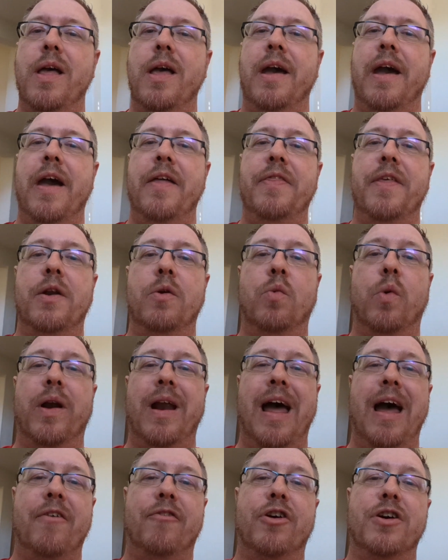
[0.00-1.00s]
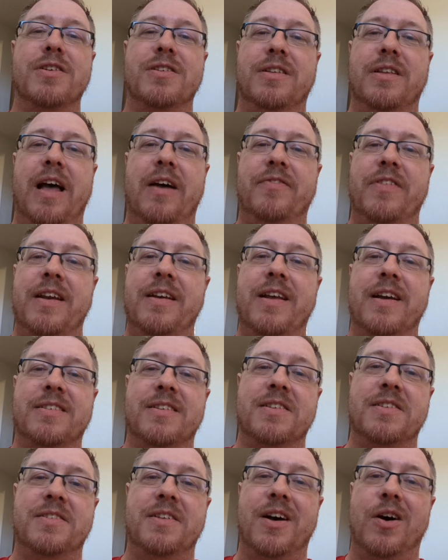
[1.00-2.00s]
And then whatever is left and
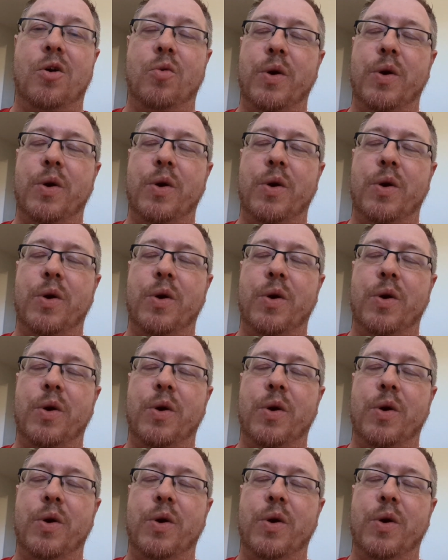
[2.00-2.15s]
doesn't sell,